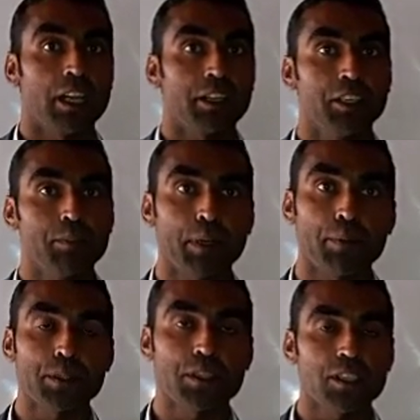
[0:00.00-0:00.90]
and
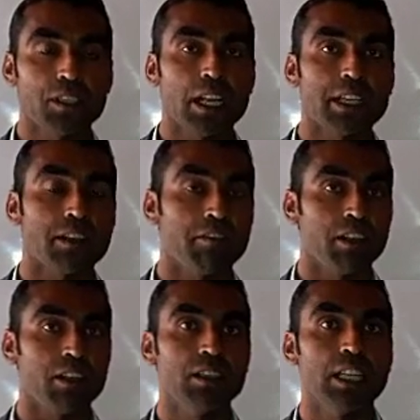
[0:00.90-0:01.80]
the preposition is
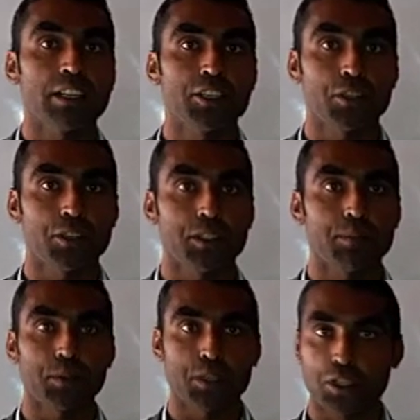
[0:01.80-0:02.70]
a word that
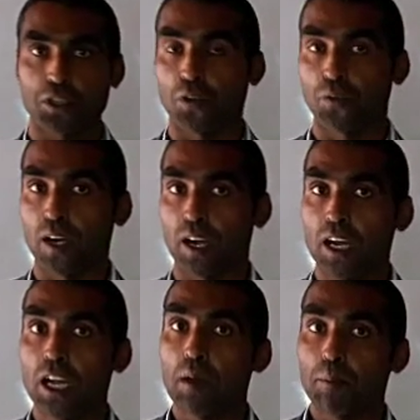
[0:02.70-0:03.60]
shows the position of
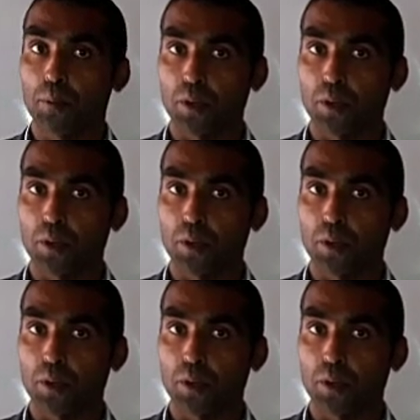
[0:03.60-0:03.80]
a